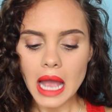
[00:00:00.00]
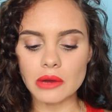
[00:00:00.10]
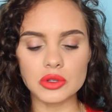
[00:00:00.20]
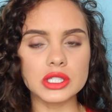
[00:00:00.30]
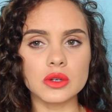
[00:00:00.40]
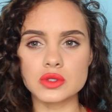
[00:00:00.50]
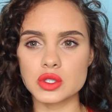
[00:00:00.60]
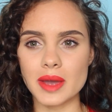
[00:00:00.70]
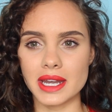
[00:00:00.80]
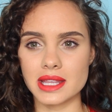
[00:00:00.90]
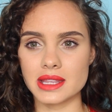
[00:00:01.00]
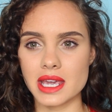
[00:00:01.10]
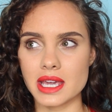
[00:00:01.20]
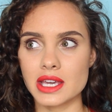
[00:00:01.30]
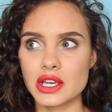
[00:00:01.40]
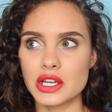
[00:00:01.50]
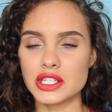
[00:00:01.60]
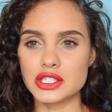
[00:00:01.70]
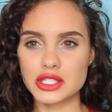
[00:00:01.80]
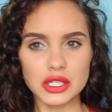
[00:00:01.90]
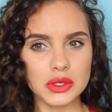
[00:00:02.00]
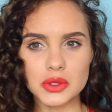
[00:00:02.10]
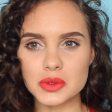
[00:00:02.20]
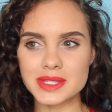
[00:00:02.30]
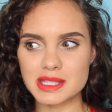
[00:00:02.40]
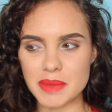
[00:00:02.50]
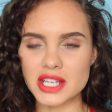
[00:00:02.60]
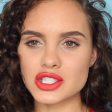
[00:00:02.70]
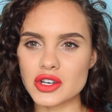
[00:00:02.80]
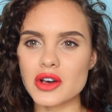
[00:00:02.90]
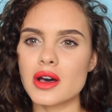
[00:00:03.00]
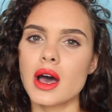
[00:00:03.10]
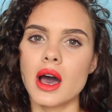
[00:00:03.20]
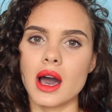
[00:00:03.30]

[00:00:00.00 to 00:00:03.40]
I really don't do anything too special,